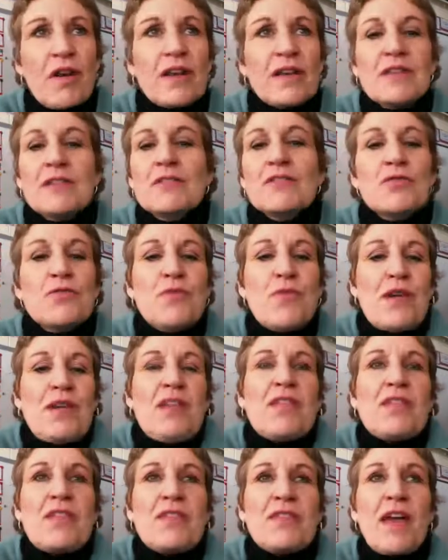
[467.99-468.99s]
I didn't do
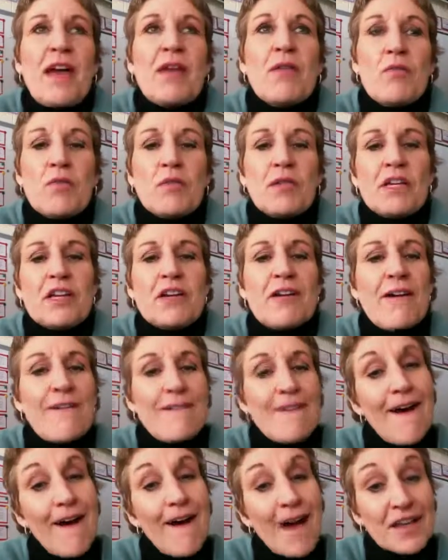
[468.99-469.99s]
anything that really
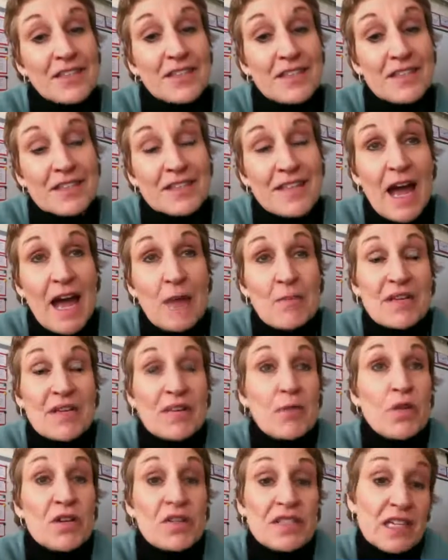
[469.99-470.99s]
caused this to happen.
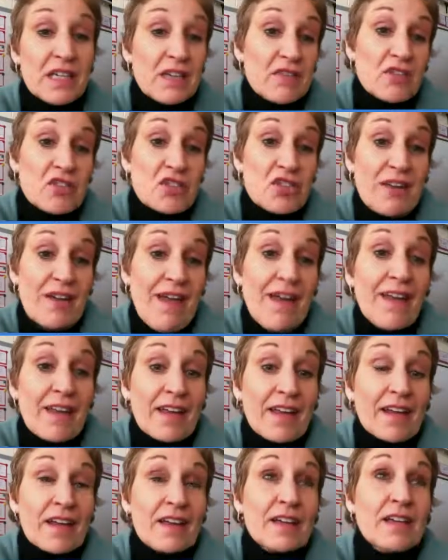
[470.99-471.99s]
It wasn't even
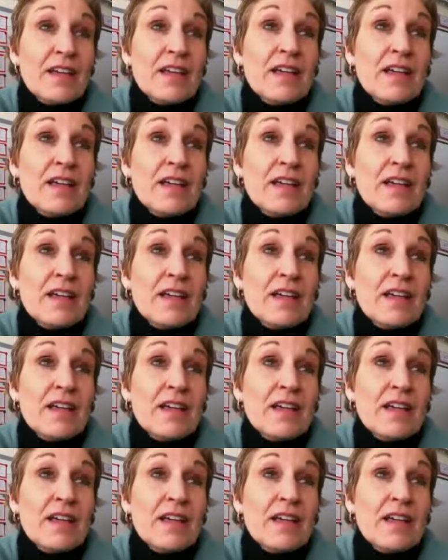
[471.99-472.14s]
genetic.